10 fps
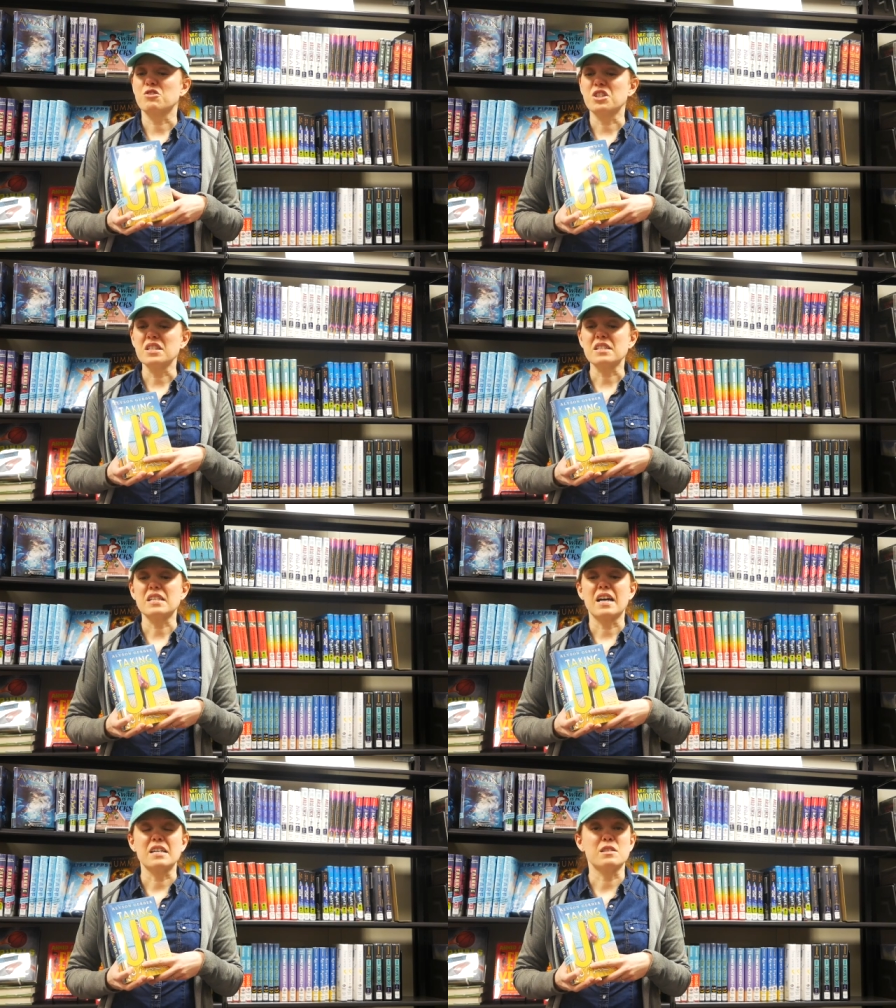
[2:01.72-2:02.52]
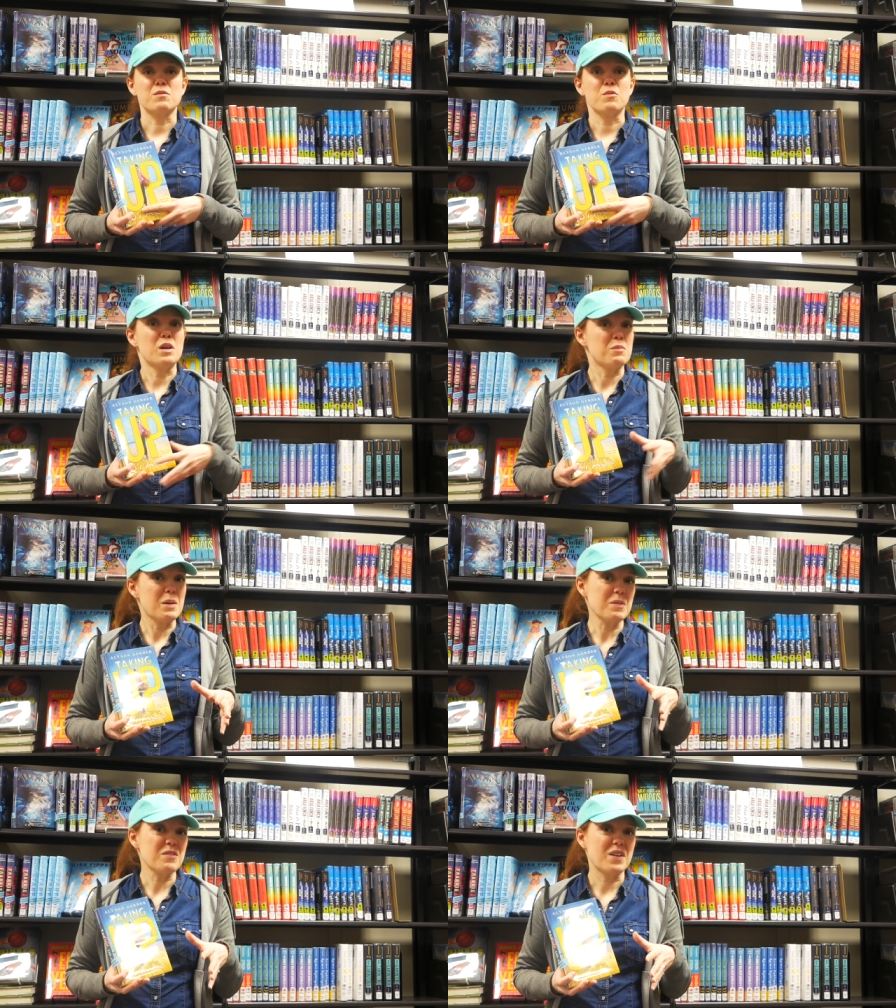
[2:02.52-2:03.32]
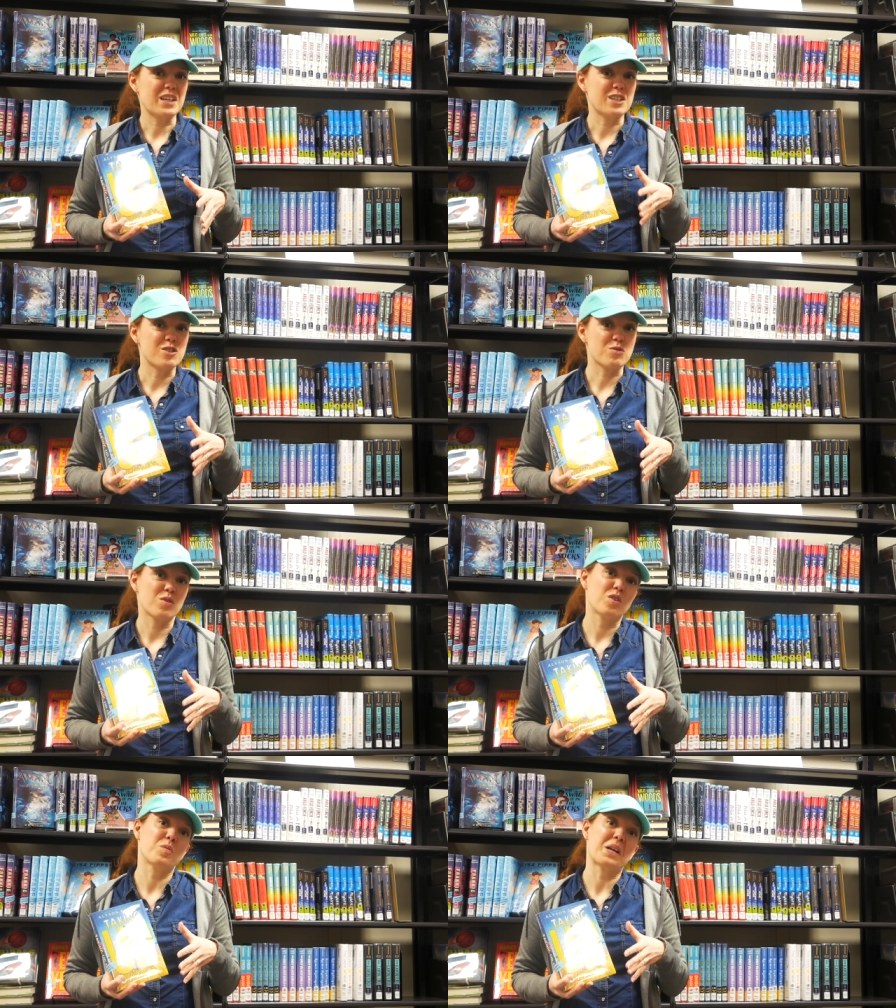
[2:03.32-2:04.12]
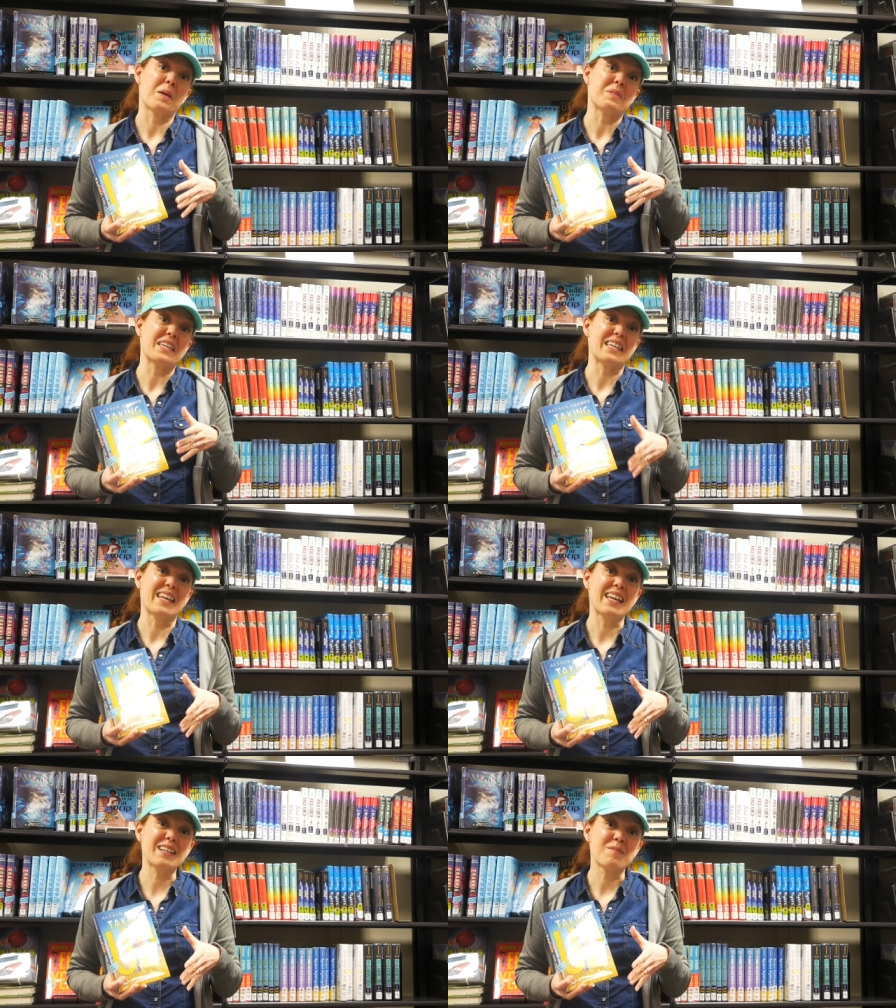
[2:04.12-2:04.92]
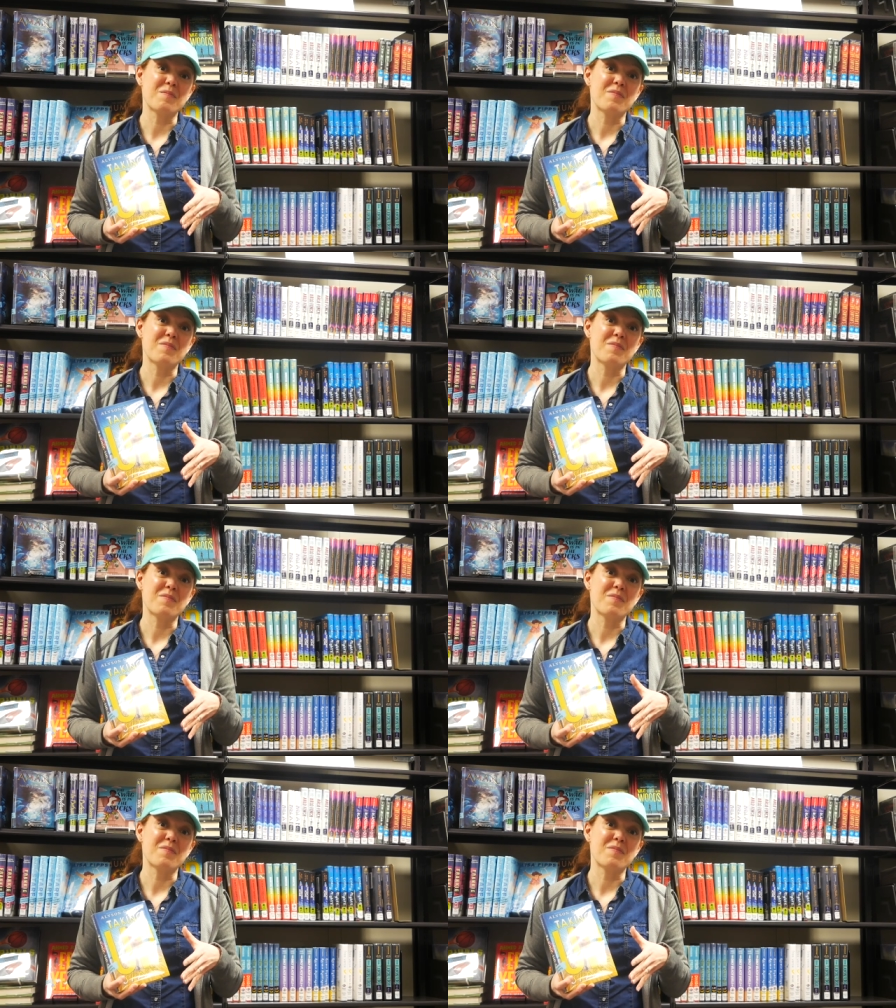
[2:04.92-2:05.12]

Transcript: she decides, well, maybe if I control what I'm eating,